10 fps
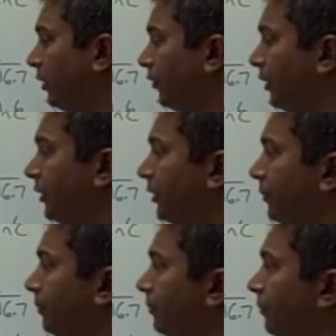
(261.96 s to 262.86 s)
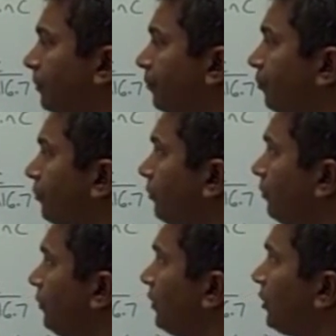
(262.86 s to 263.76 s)
degrees.
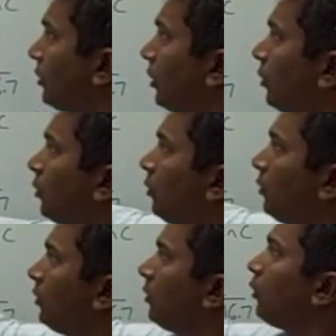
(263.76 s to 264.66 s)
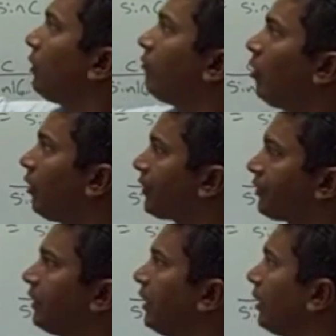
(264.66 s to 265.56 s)
So now we have all three